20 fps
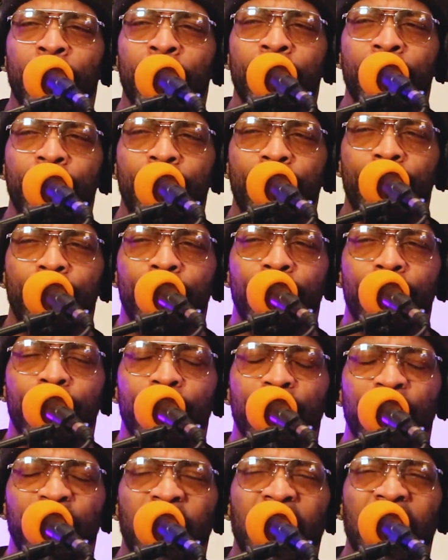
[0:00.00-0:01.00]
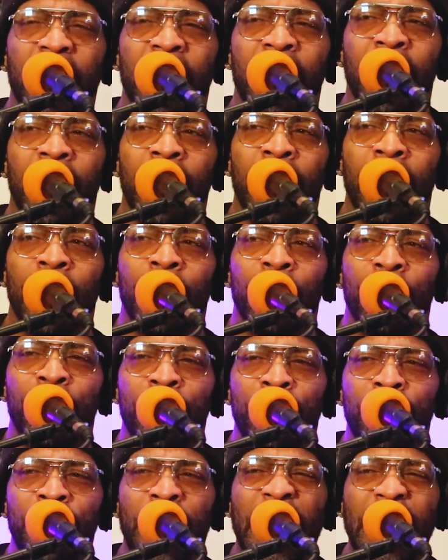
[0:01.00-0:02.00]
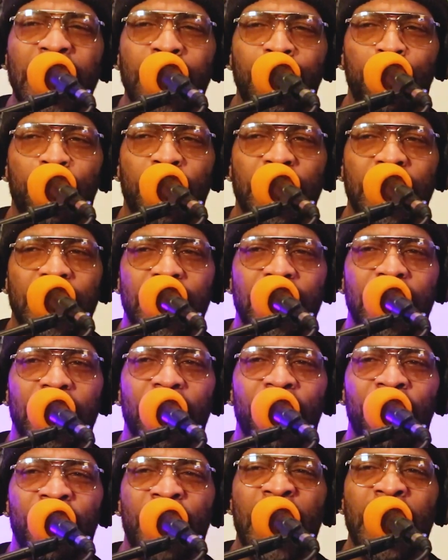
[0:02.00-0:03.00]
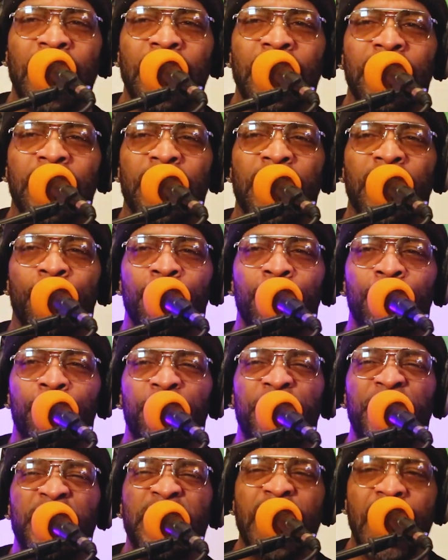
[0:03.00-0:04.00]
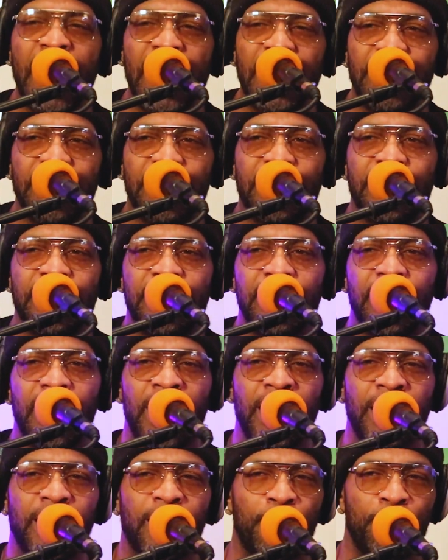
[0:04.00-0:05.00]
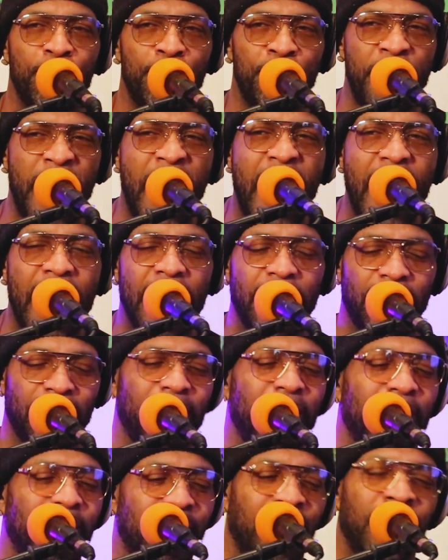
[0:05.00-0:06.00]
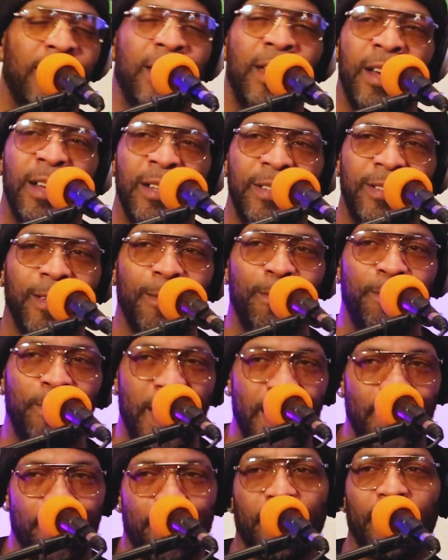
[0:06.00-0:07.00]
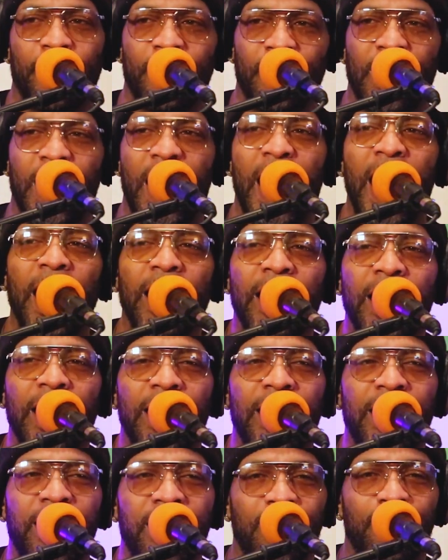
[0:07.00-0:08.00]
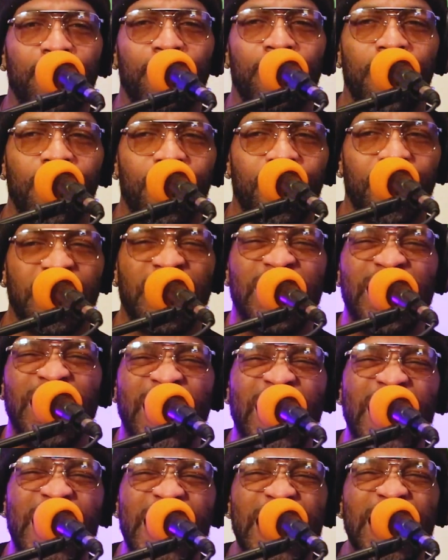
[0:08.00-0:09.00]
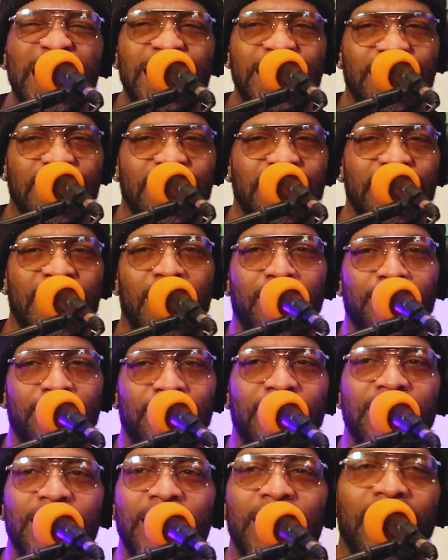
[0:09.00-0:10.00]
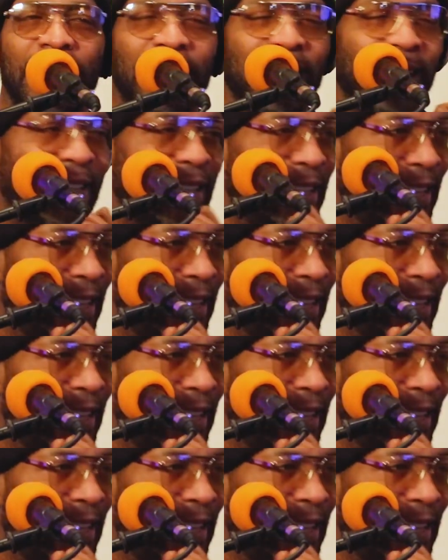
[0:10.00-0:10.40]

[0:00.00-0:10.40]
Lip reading: maybe if I can condense and combat the pepper, I can get more sneezes out the nigga.